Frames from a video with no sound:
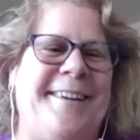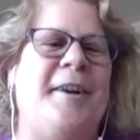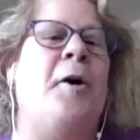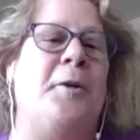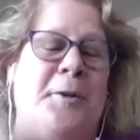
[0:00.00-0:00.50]

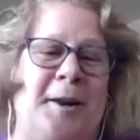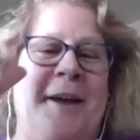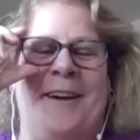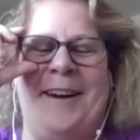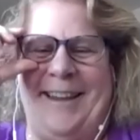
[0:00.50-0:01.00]
Oh, you're
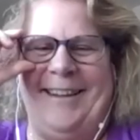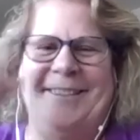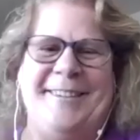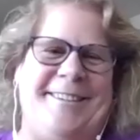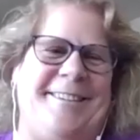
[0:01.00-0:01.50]
not? Okay,
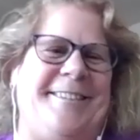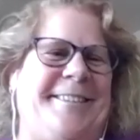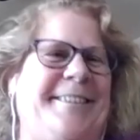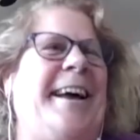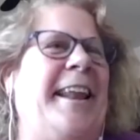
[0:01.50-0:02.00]
good,
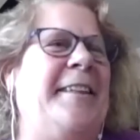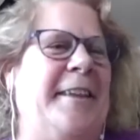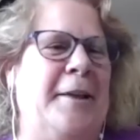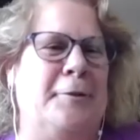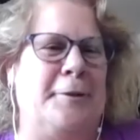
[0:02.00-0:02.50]
because I like the
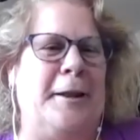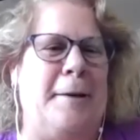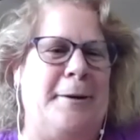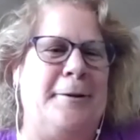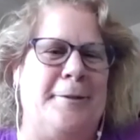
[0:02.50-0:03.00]
Angels a
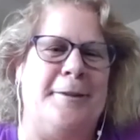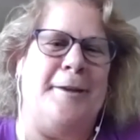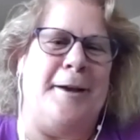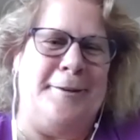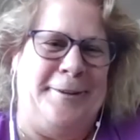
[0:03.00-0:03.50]
lot better than the
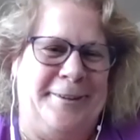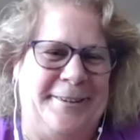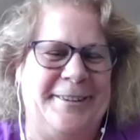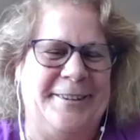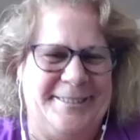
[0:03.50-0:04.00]

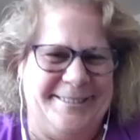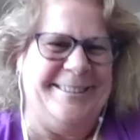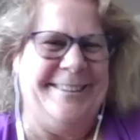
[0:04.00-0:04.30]
Dodgers.